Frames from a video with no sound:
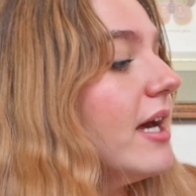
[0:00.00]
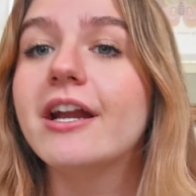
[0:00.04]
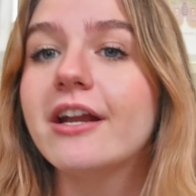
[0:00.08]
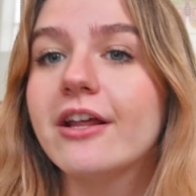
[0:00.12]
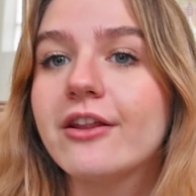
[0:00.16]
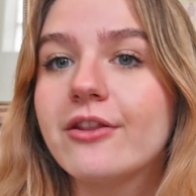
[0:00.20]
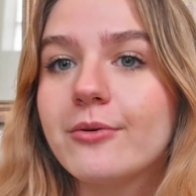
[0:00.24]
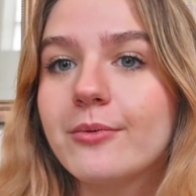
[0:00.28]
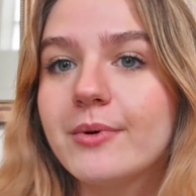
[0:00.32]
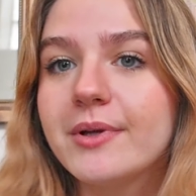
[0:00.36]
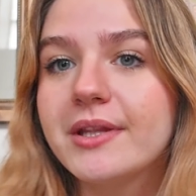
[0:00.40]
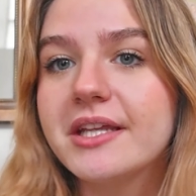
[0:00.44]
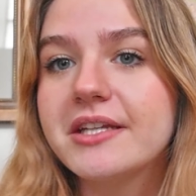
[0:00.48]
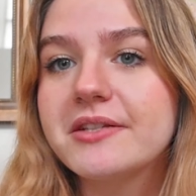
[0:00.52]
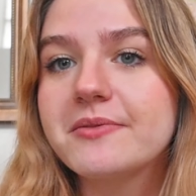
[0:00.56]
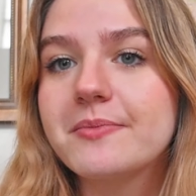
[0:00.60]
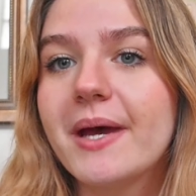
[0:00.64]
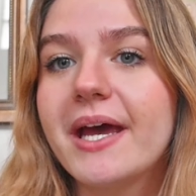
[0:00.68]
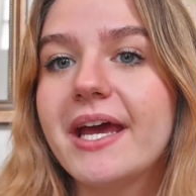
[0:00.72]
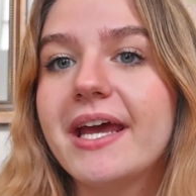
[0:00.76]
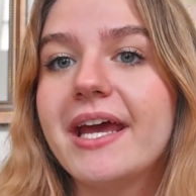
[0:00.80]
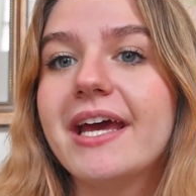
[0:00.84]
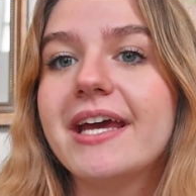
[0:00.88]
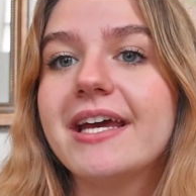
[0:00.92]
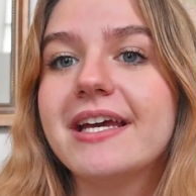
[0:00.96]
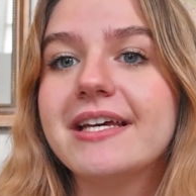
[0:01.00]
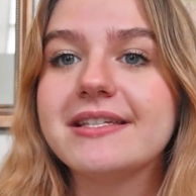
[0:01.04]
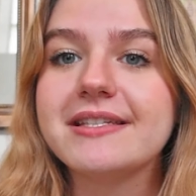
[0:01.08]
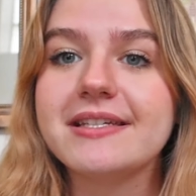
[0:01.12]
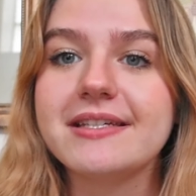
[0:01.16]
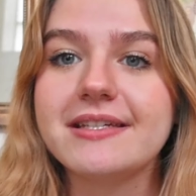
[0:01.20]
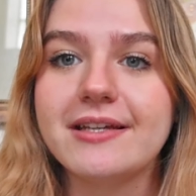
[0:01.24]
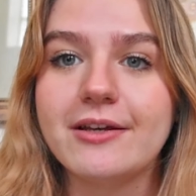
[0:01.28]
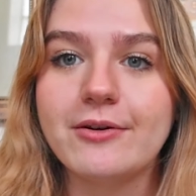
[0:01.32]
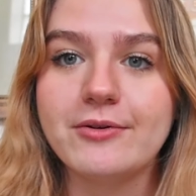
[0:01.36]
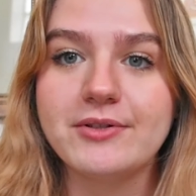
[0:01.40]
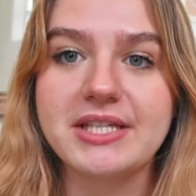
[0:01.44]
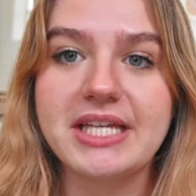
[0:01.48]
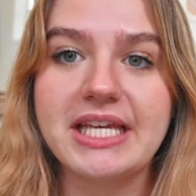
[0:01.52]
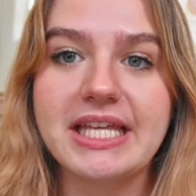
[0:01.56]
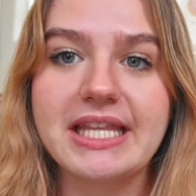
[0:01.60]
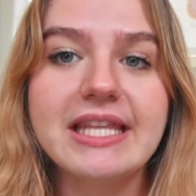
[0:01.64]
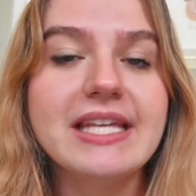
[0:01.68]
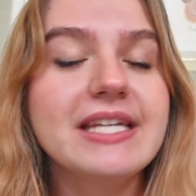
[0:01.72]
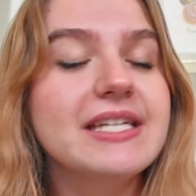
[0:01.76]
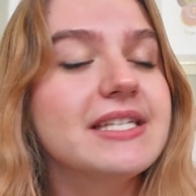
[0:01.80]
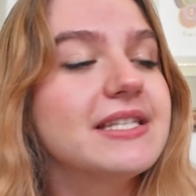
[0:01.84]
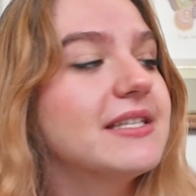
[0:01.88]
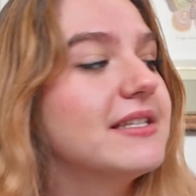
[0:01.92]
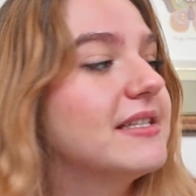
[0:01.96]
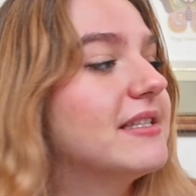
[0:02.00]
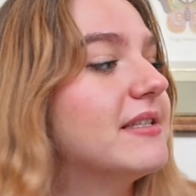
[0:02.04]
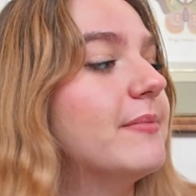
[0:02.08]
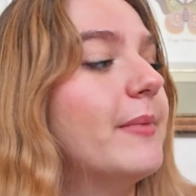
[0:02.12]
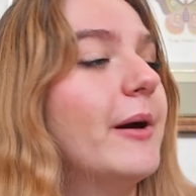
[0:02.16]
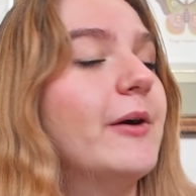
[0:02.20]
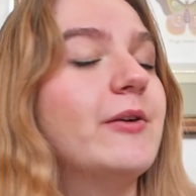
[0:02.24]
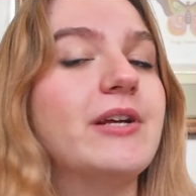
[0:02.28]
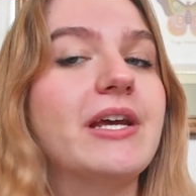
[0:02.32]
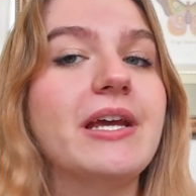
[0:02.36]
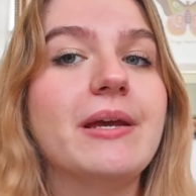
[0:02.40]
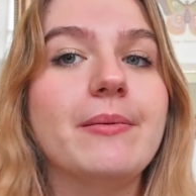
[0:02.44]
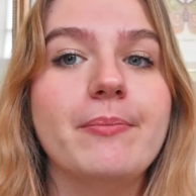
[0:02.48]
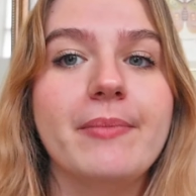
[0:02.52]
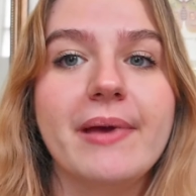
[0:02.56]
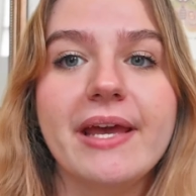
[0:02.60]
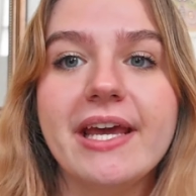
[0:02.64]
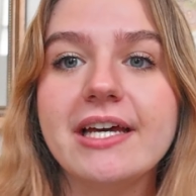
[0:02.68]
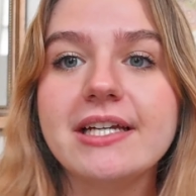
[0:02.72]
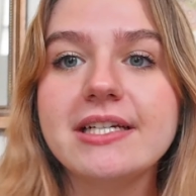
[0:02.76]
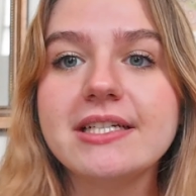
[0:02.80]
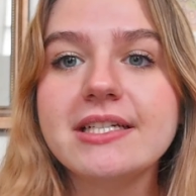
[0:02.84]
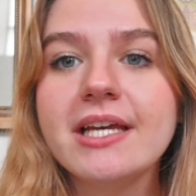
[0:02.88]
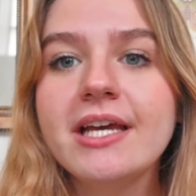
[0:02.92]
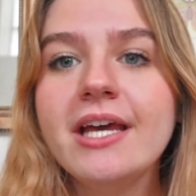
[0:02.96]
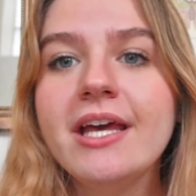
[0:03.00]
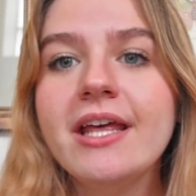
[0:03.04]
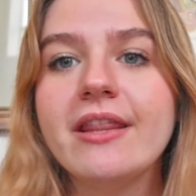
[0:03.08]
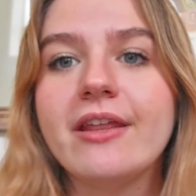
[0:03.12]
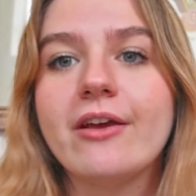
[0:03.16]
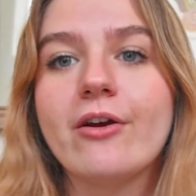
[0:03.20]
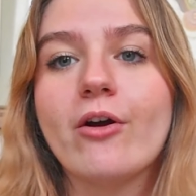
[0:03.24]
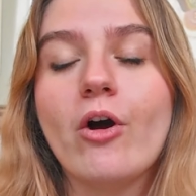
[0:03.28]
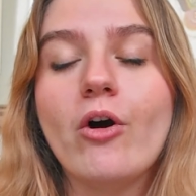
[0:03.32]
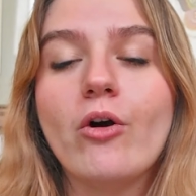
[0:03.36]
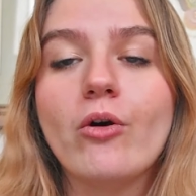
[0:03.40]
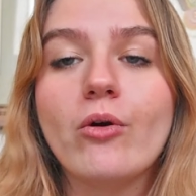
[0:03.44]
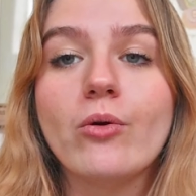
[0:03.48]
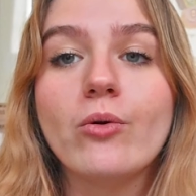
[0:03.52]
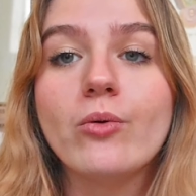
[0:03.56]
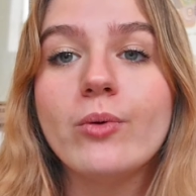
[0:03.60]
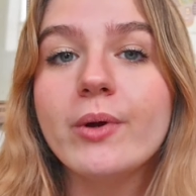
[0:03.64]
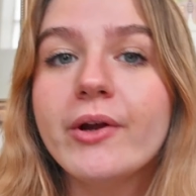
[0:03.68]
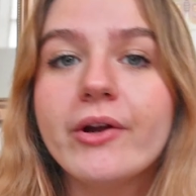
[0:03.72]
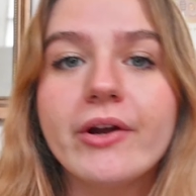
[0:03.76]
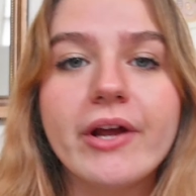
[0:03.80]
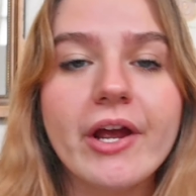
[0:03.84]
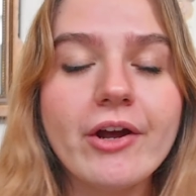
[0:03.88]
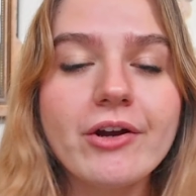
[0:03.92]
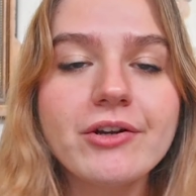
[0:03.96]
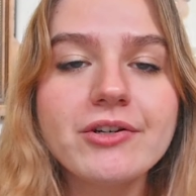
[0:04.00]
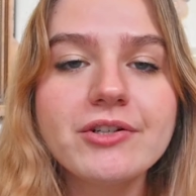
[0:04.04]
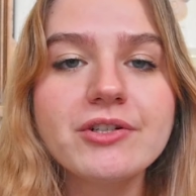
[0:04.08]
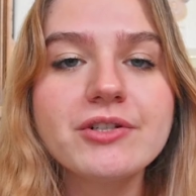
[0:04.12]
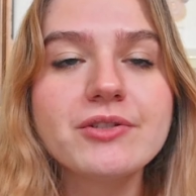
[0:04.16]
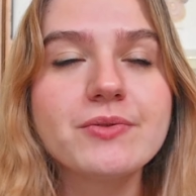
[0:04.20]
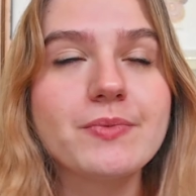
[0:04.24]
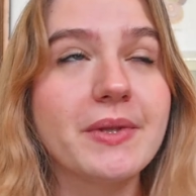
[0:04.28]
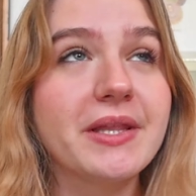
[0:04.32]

Another one that's YA is It Goes Like This. This is about a band. They're all queer characters.